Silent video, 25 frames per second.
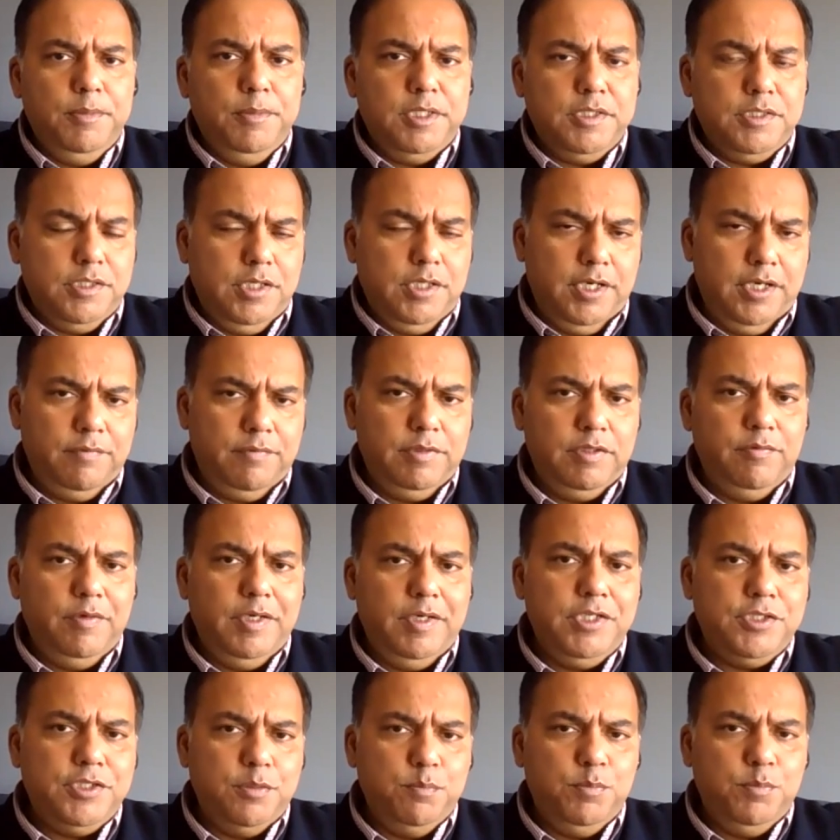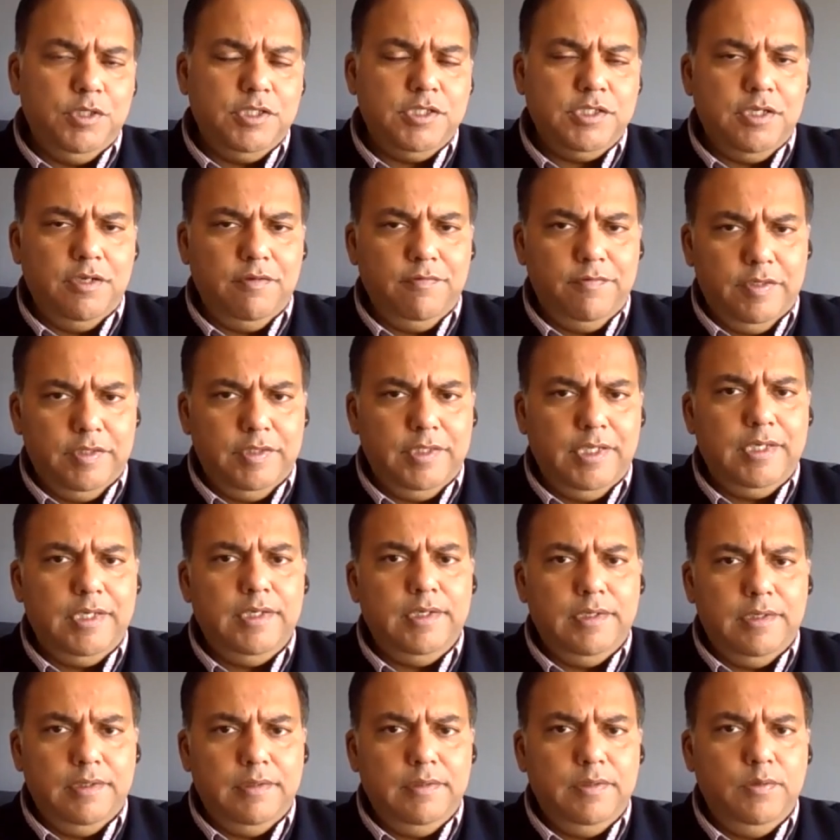come in, starting with the very simple stuff and
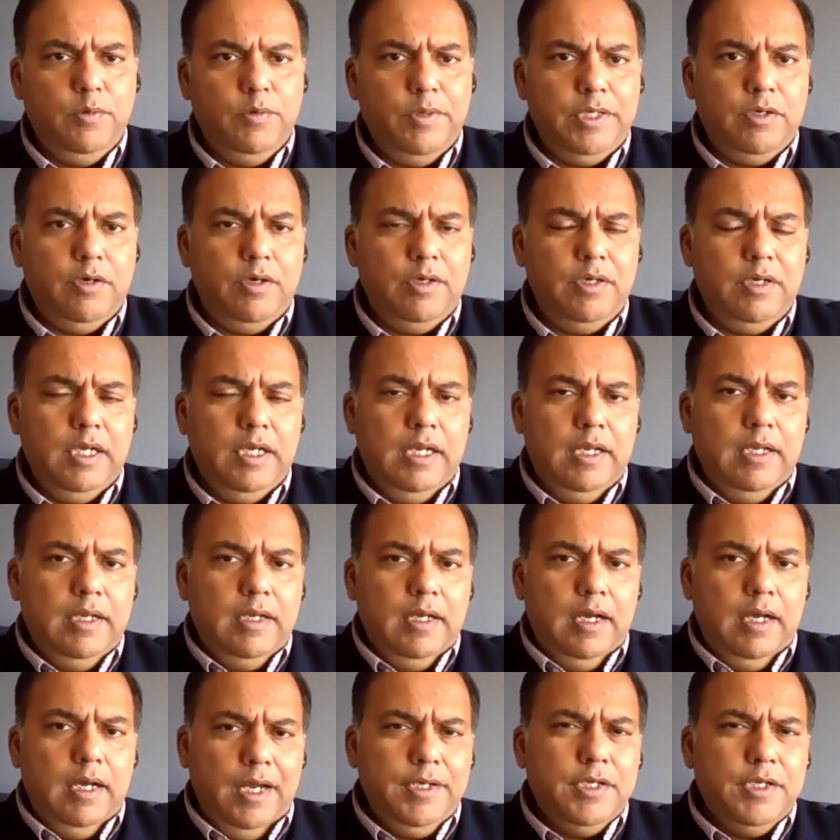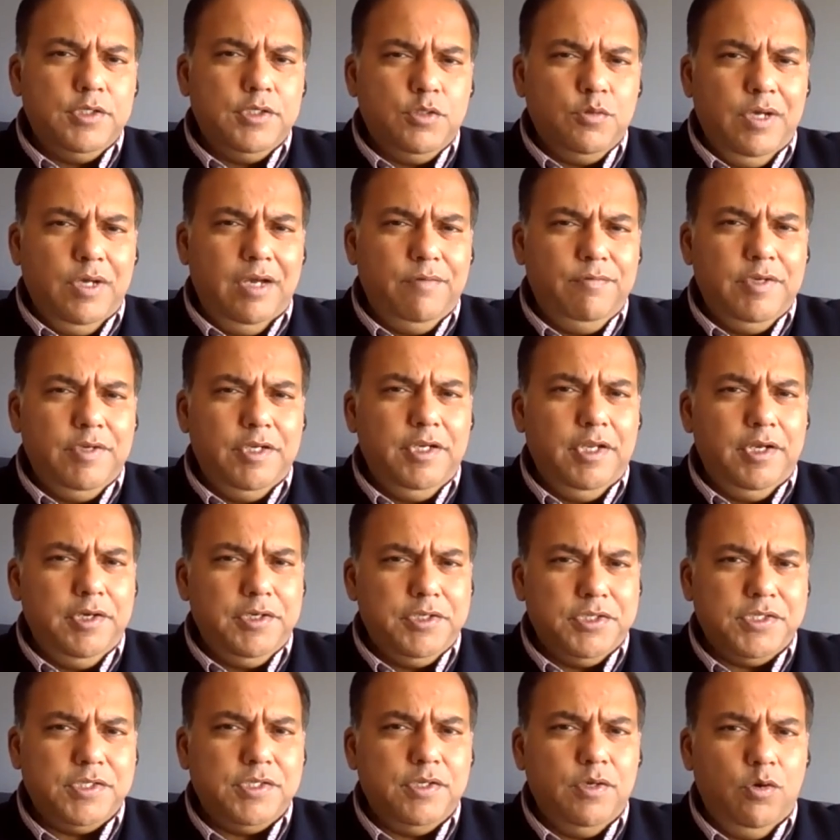then going on. Idea is to have
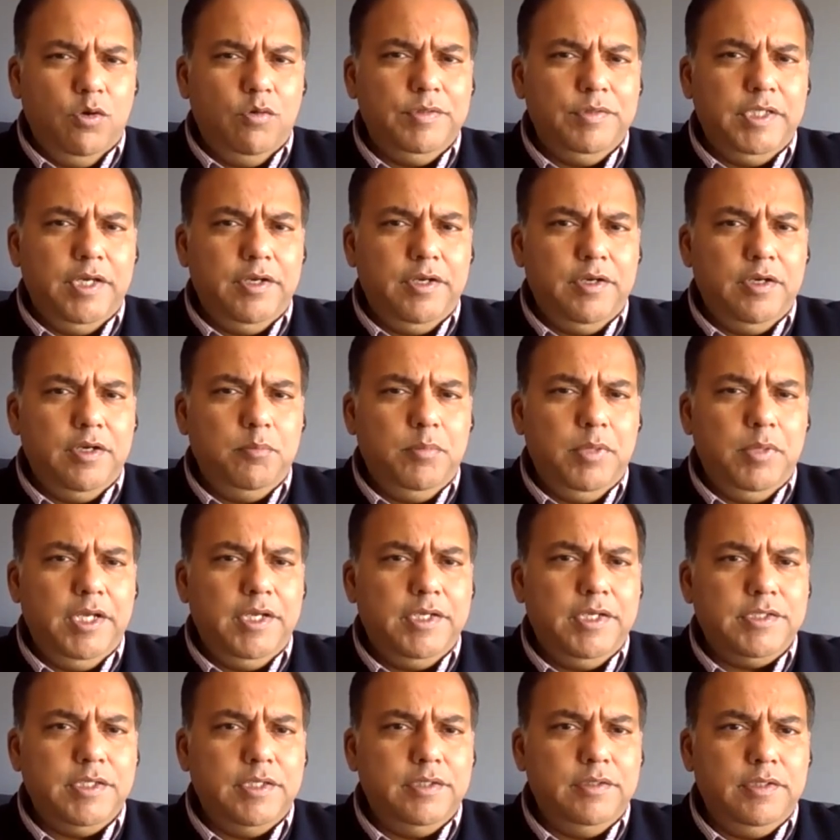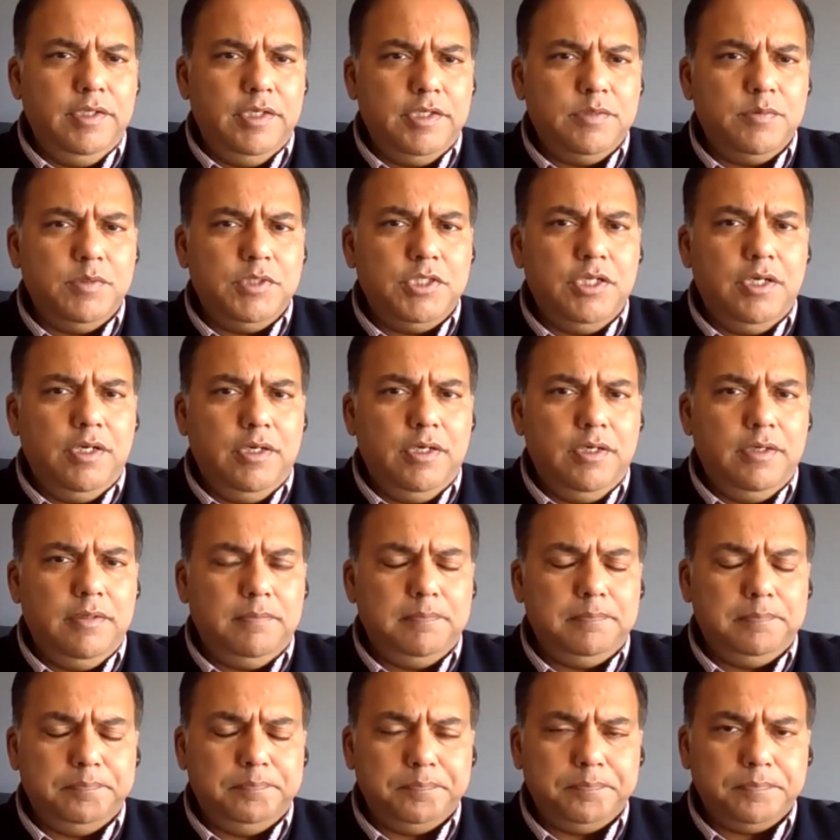deterrents over there in place and things which
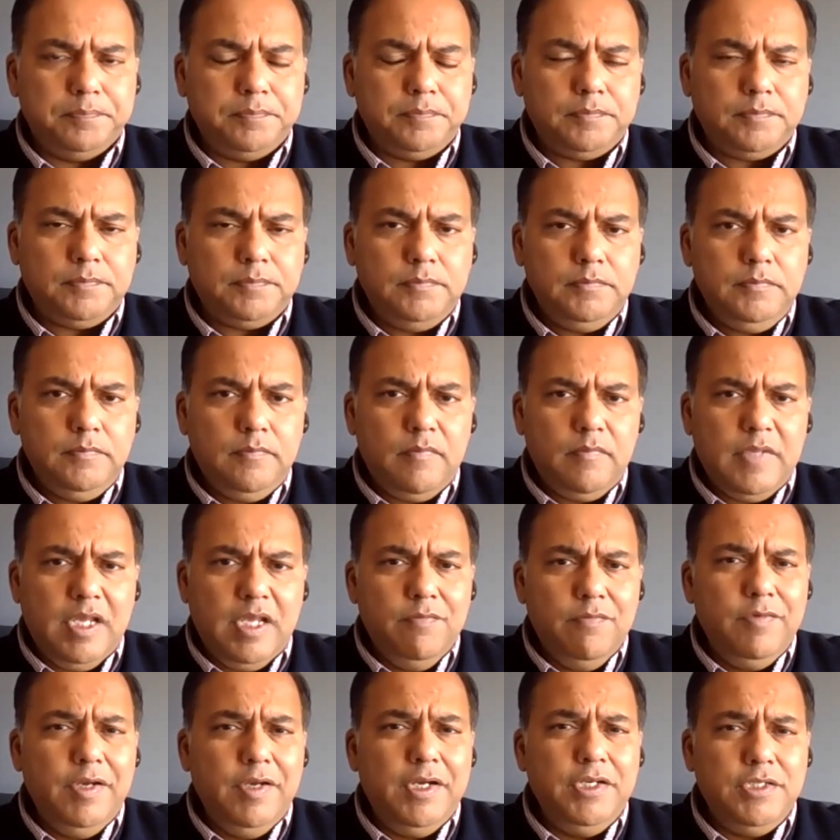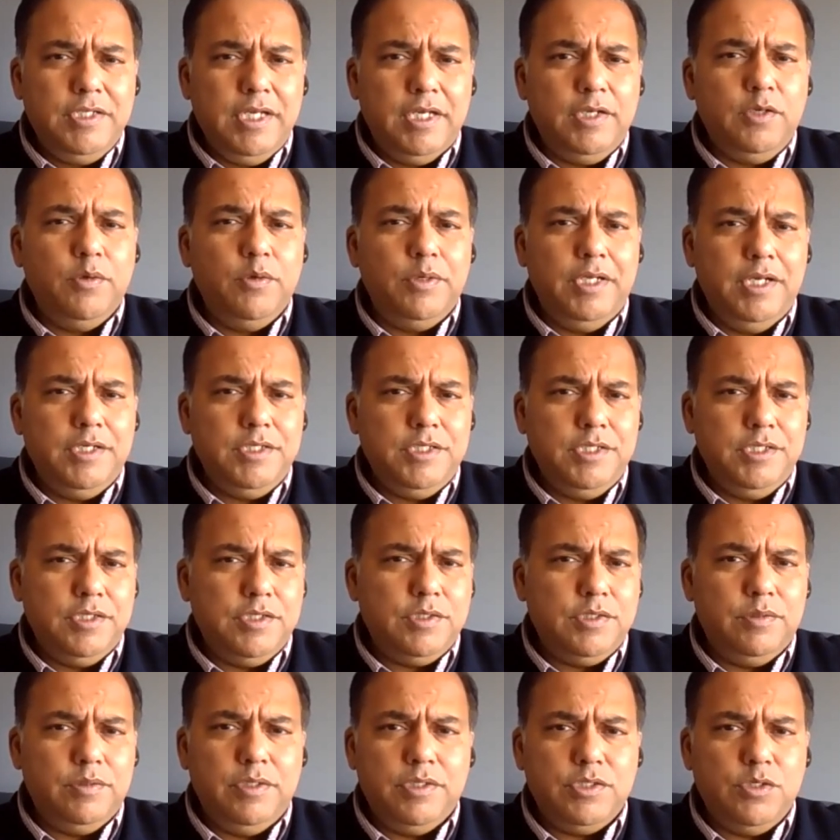are very tech oriented.
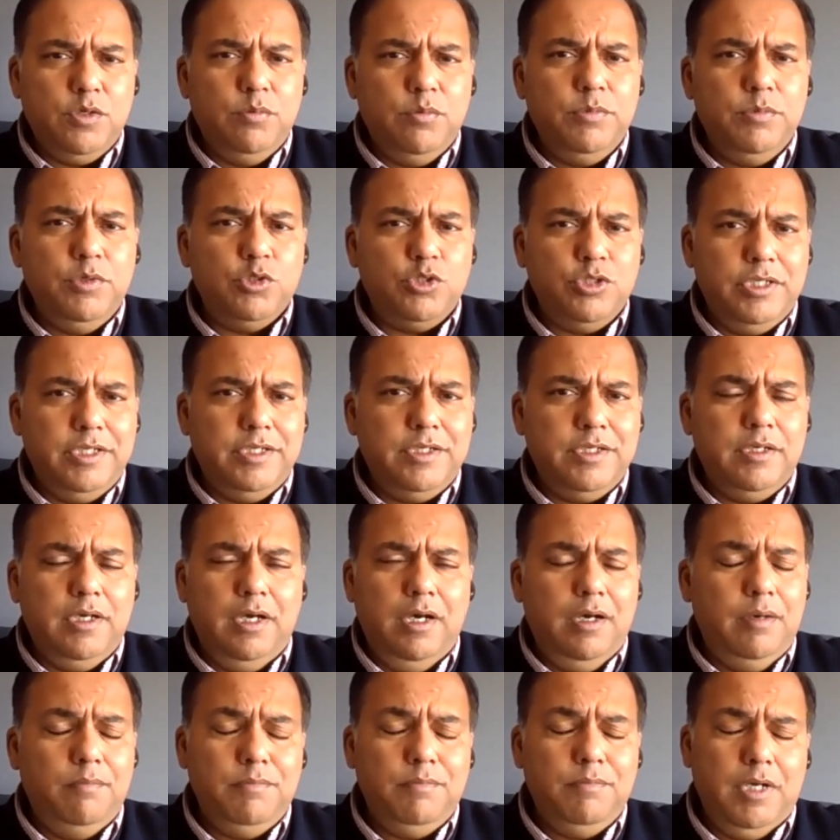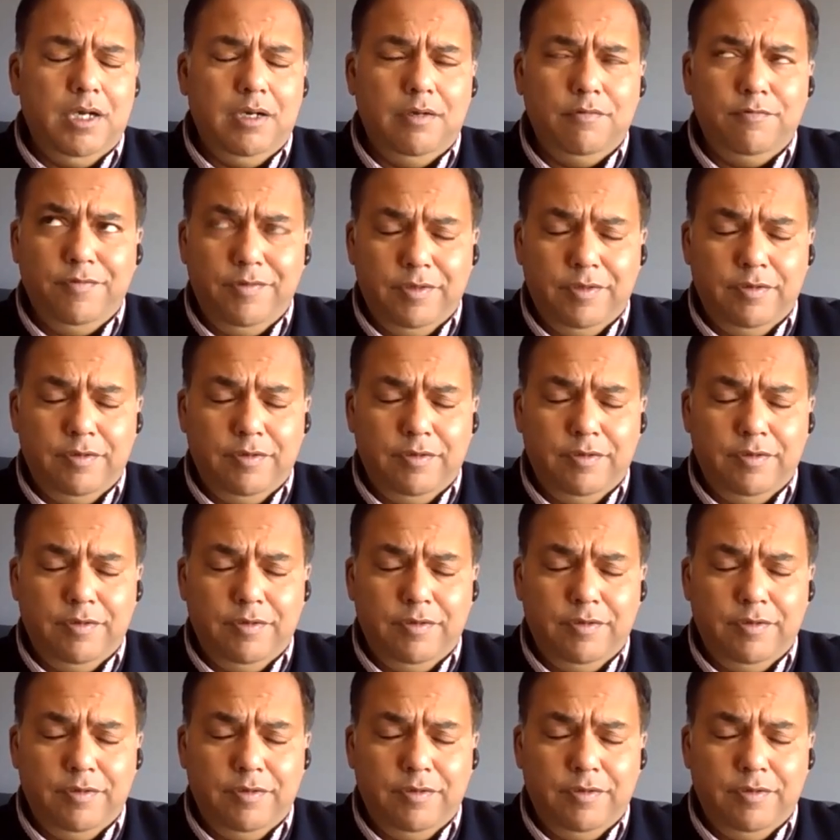So there's no mutual and um, uh,